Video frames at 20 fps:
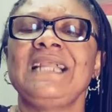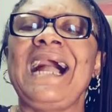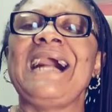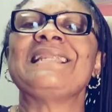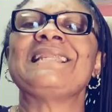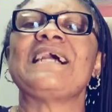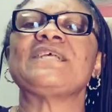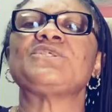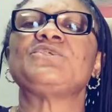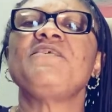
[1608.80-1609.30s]

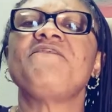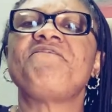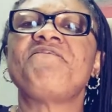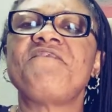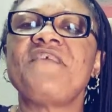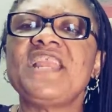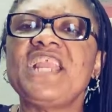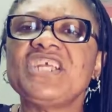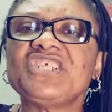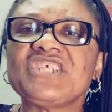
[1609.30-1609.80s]
And as you
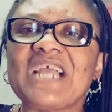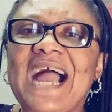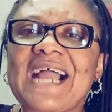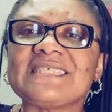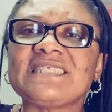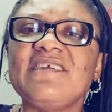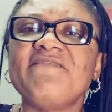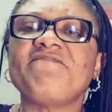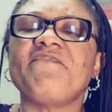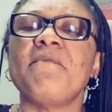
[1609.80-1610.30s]
finish
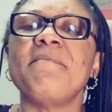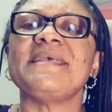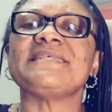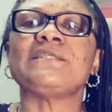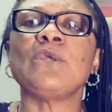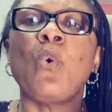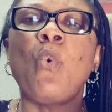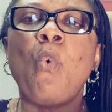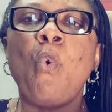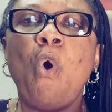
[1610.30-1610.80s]
asking for
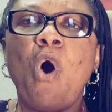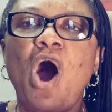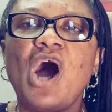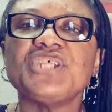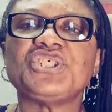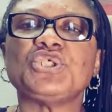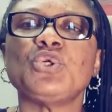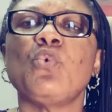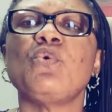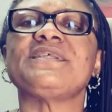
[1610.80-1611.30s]
mercy,
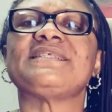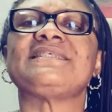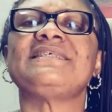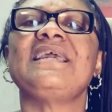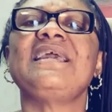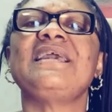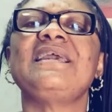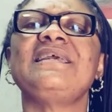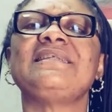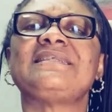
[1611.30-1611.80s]
watch, you will
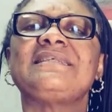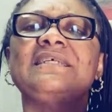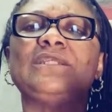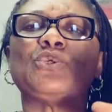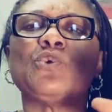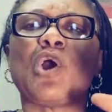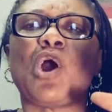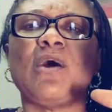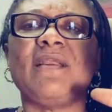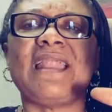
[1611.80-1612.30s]
see
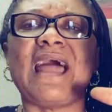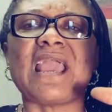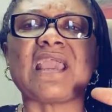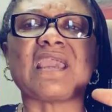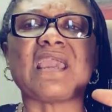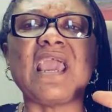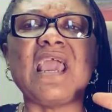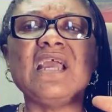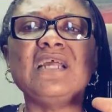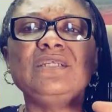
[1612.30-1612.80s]
it will come
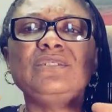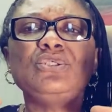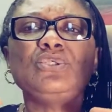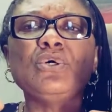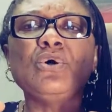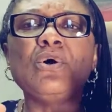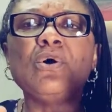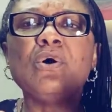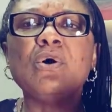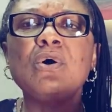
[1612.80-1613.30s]
like a
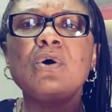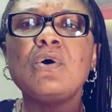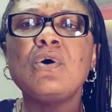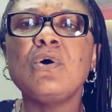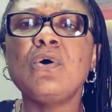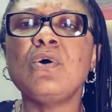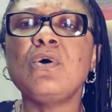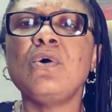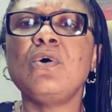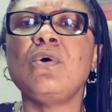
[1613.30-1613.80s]

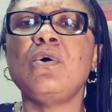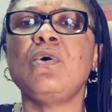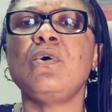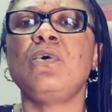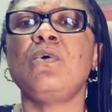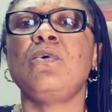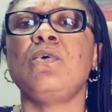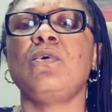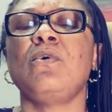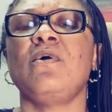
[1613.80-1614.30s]

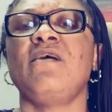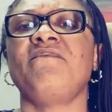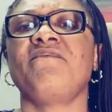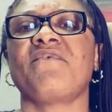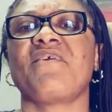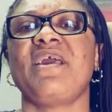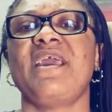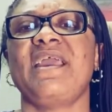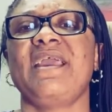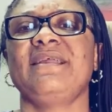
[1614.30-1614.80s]
dew
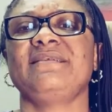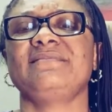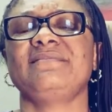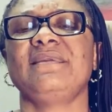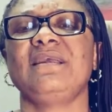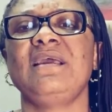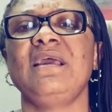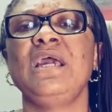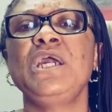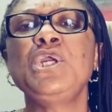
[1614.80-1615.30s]
of
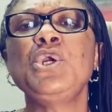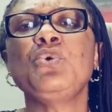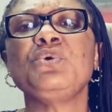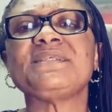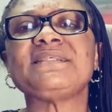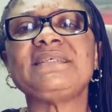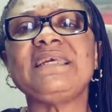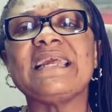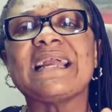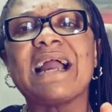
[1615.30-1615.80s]
rain. You
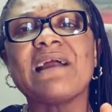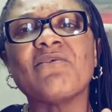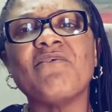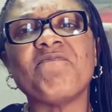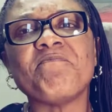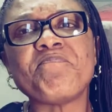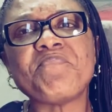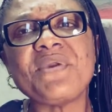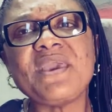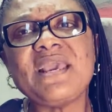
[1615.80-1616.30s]
will see the kind
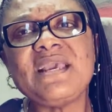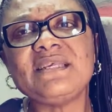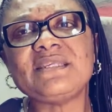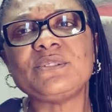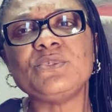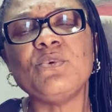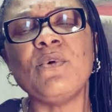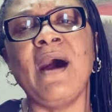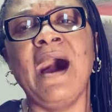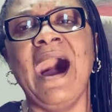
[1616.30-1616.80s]
of
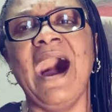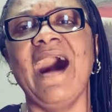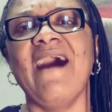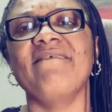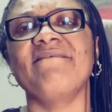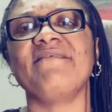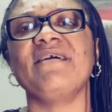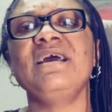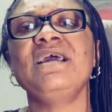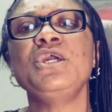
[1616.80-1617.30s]
peace you will
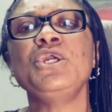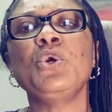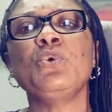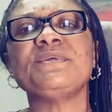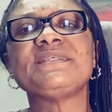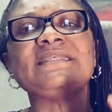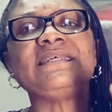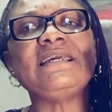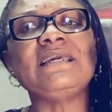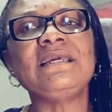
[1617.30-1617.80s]
have. You
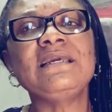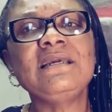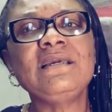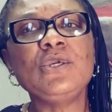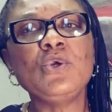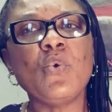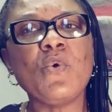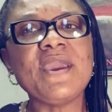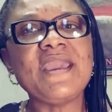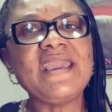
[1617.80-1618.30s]
will see,
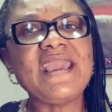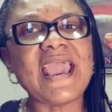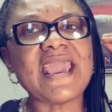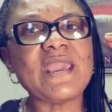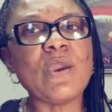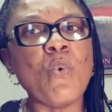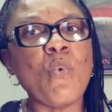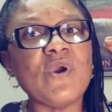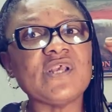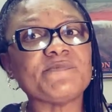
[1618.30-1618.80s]
you will hear
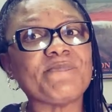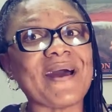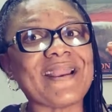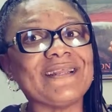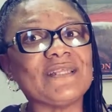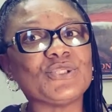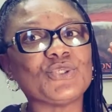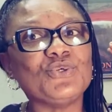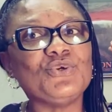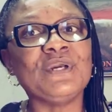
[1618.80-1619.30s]
him
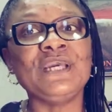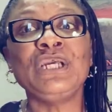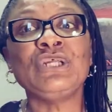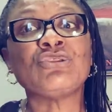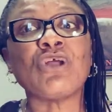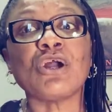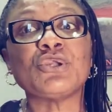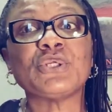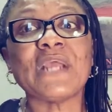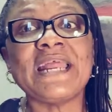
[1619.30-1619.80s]
whispering to you.
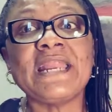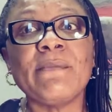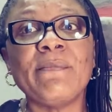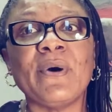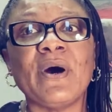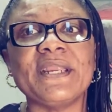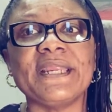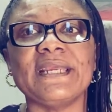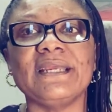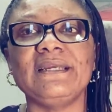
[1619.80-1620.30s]
He talked to
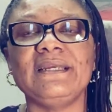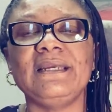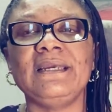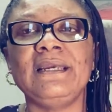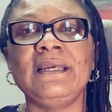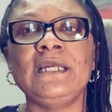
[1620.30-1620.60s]
anybody.